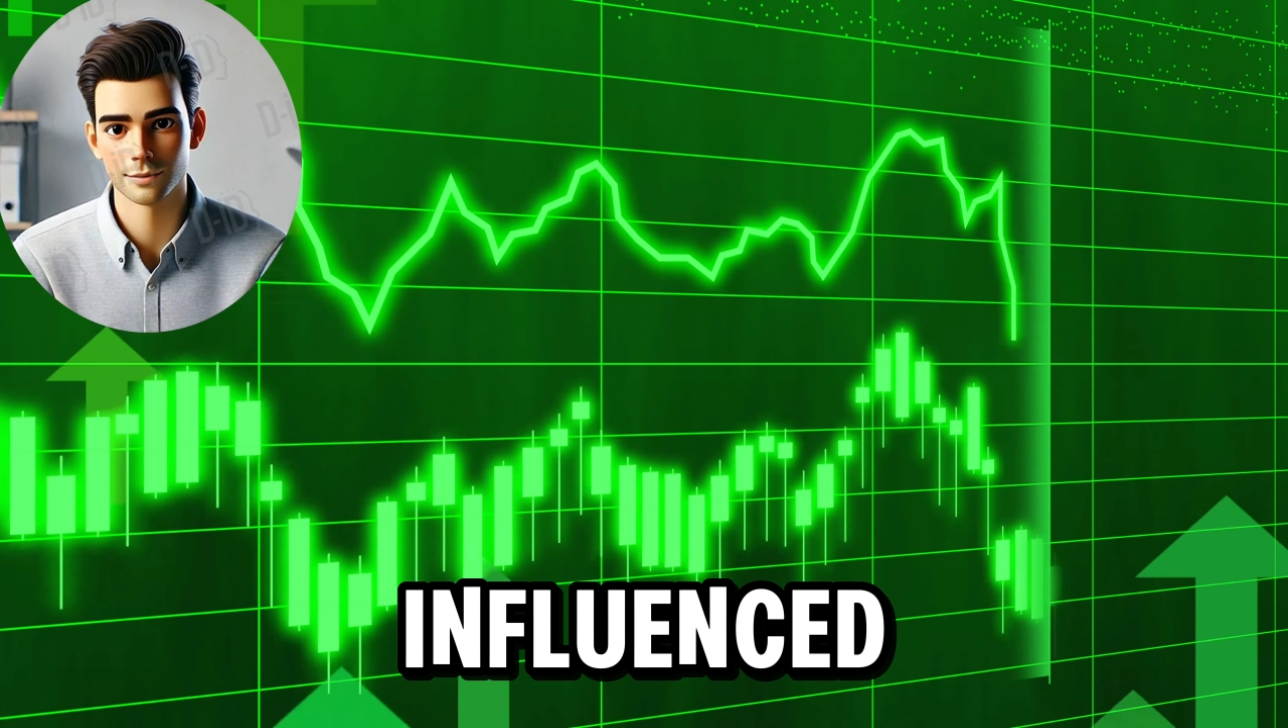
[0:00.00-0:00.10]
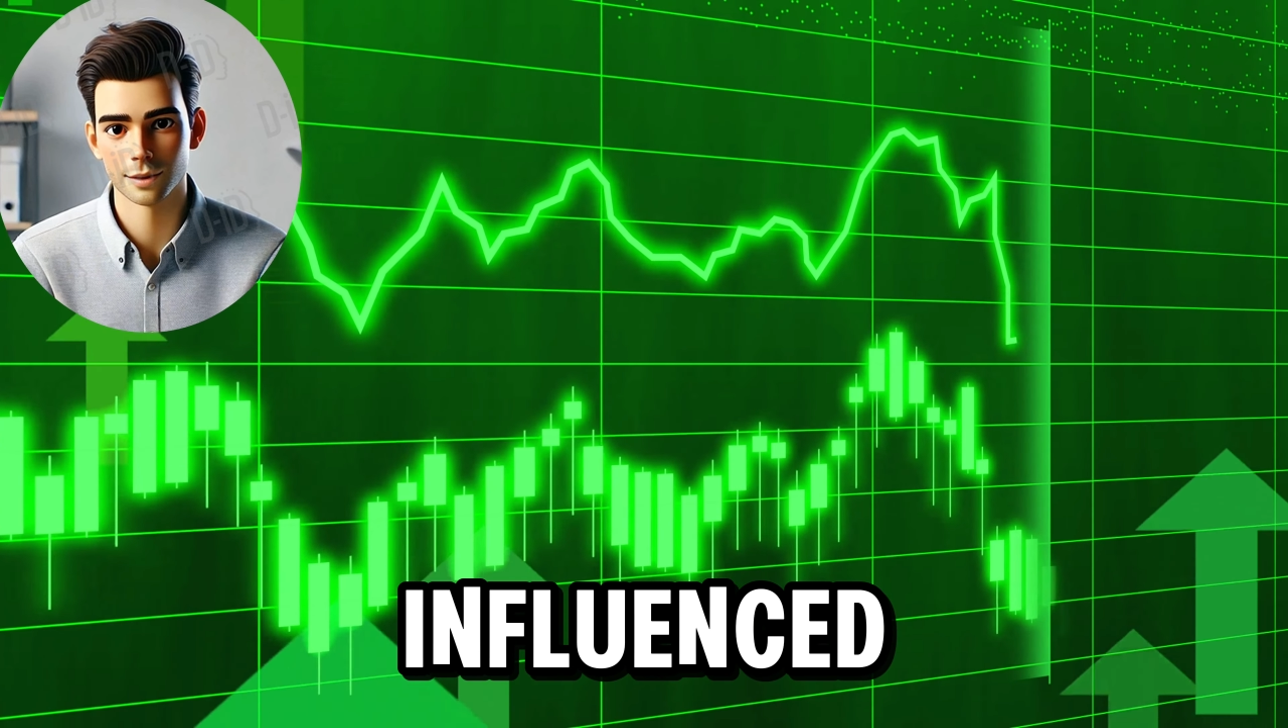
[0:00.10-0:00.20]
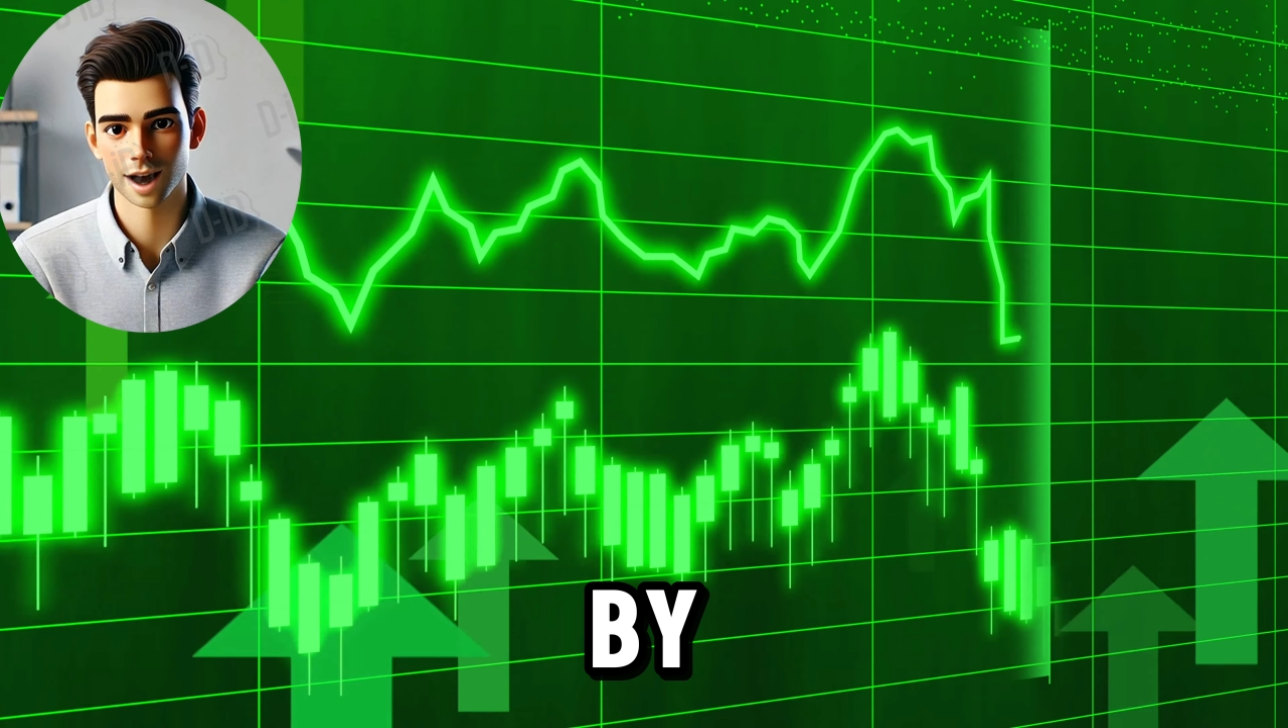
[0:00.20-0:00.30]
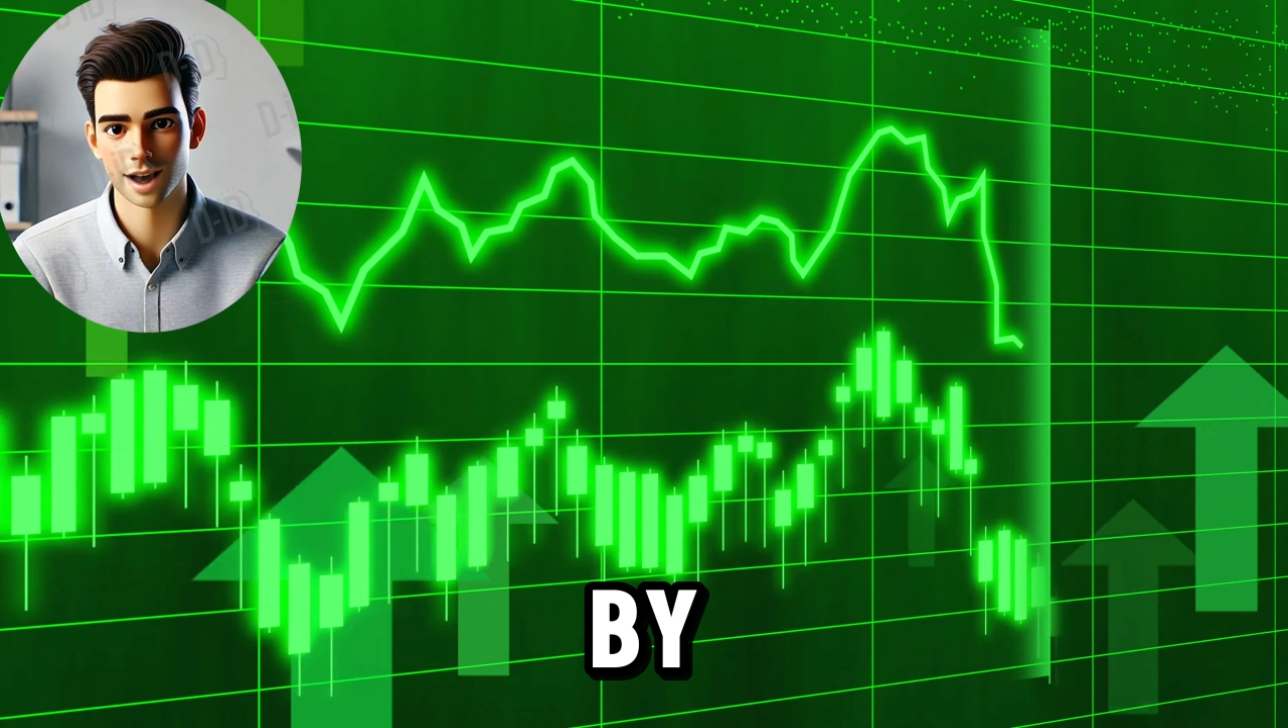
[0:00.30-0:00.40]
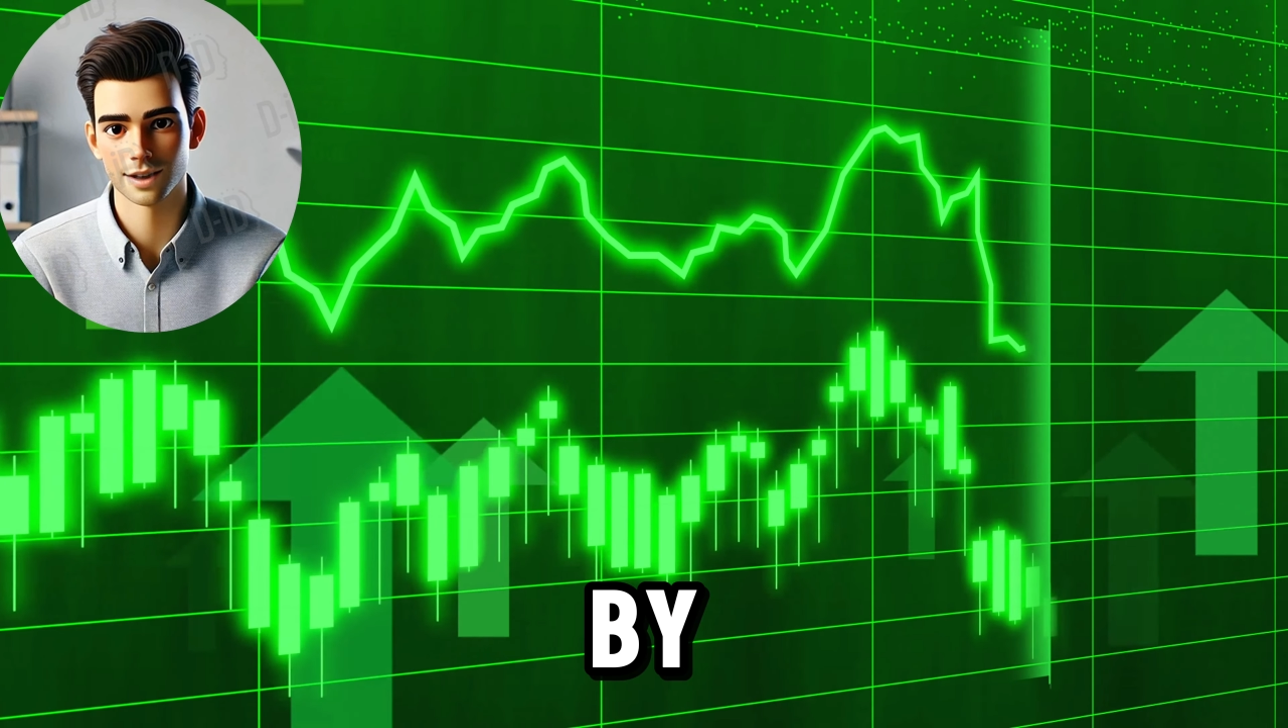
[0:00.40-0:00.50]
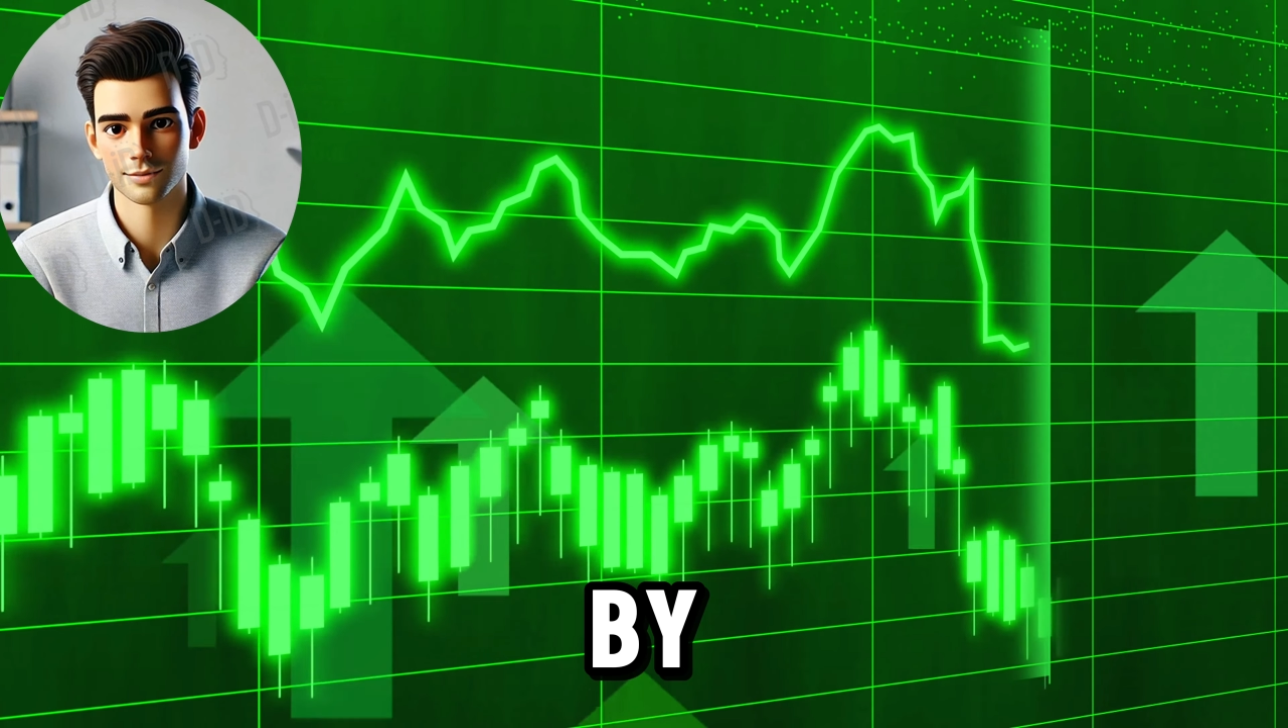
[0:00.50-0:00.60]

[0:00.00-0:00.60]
by